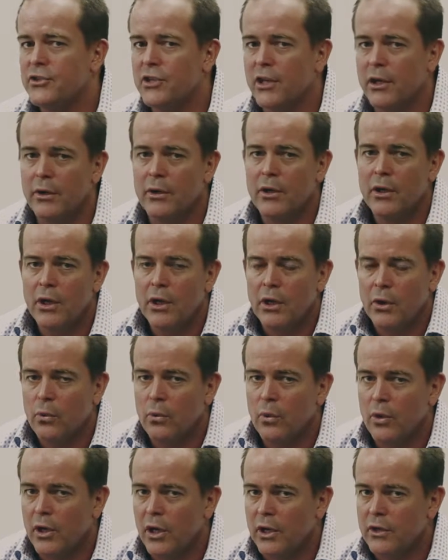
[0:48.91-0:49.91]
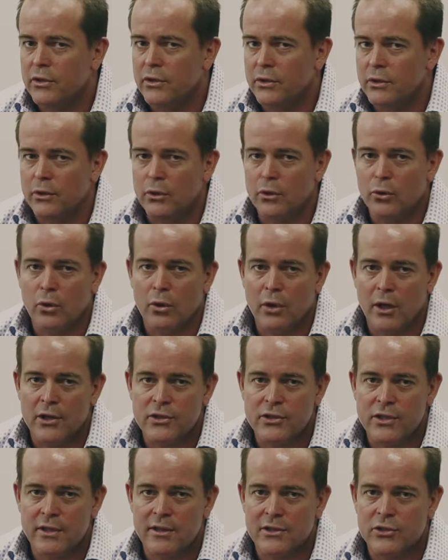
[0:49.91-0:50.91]
So we're going to look
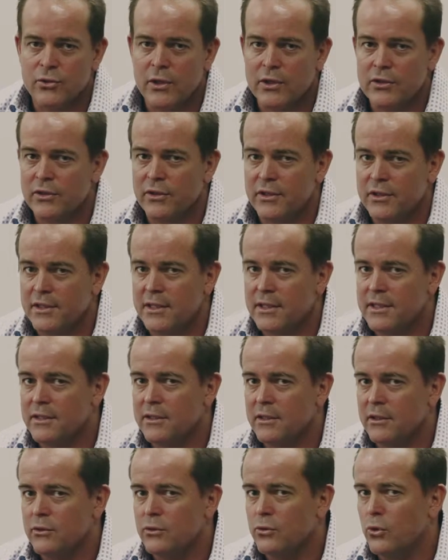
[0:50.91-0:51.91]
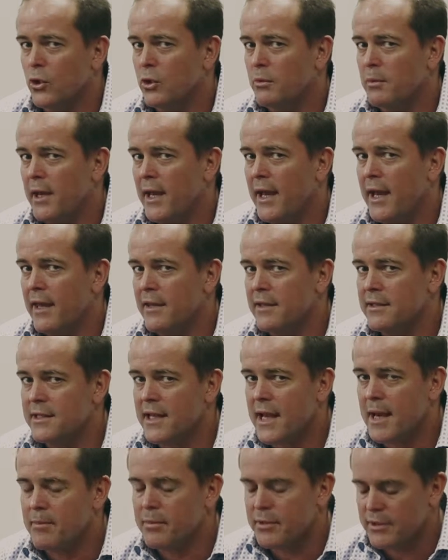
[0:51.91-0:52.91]
closely at the structure of the disc and talk about how this
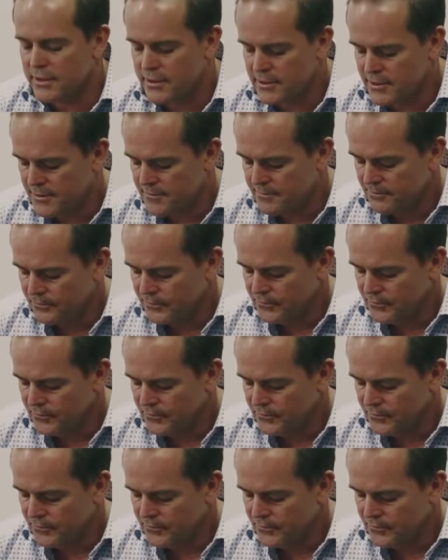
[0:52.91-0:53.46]
happens.